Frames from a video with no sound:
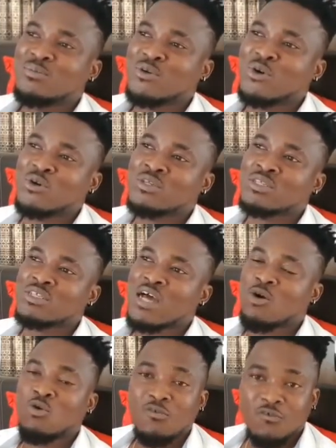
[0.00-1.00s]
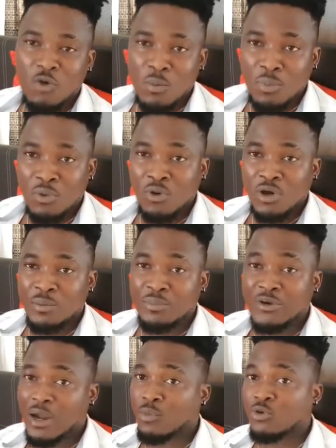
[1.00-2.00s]
Because a kufumpo
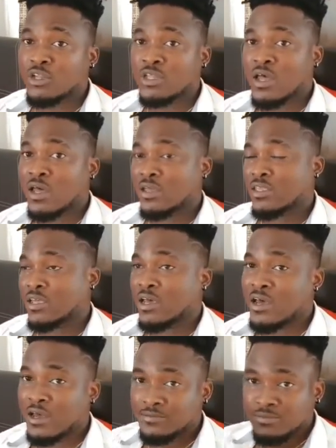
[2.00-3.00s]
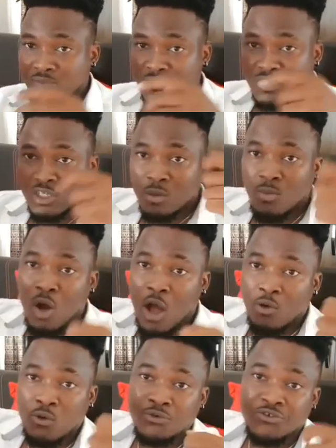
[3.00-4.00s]
empire abudia yeah they bo
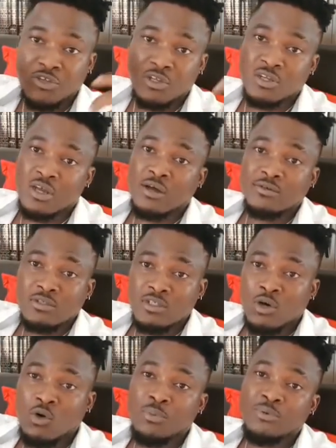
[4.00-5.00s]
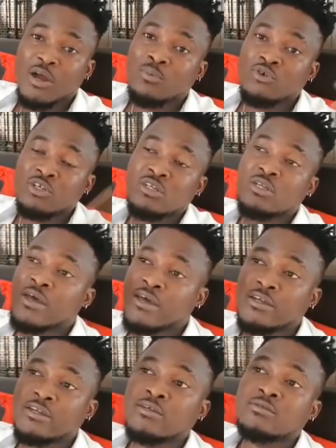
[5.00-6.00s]
a country na ye copy abudin their
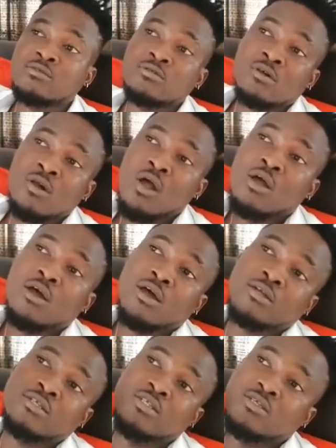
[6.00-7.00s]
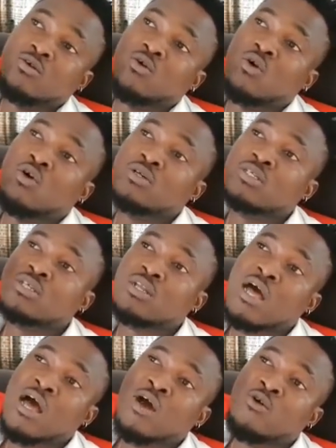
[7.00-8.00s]
head and
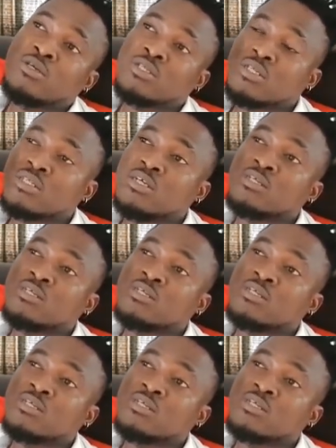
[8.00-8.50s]
still I insist